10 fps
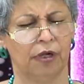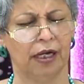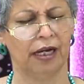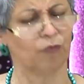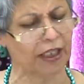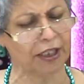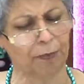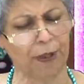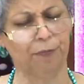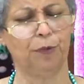And when the
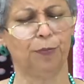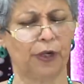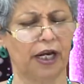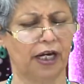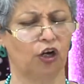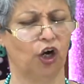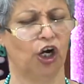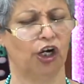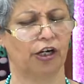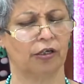people prayed,
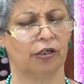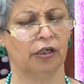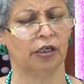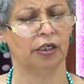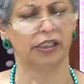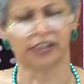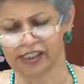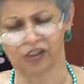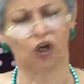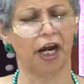Lord, he
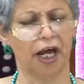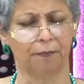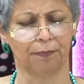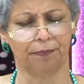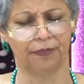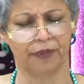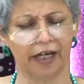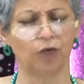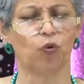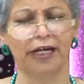just got up
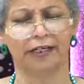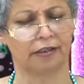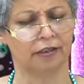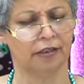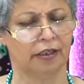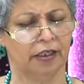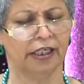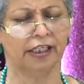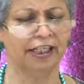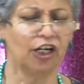and went.
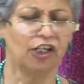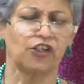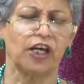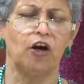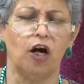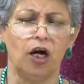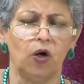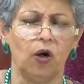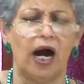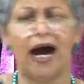He did not say,
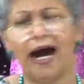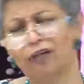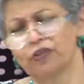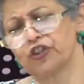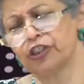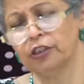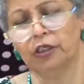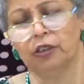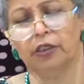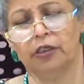oh, ouch.
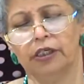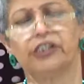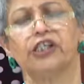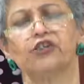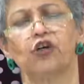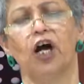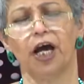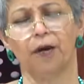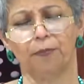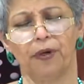He just got
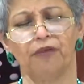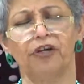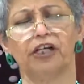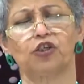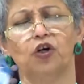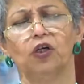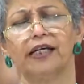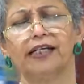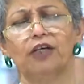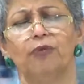up, and we are told
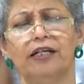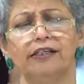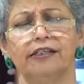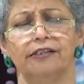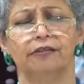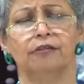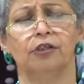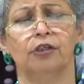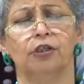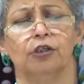that he went in
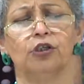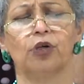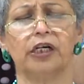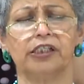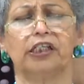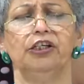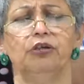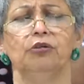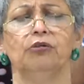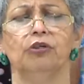to
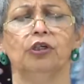continue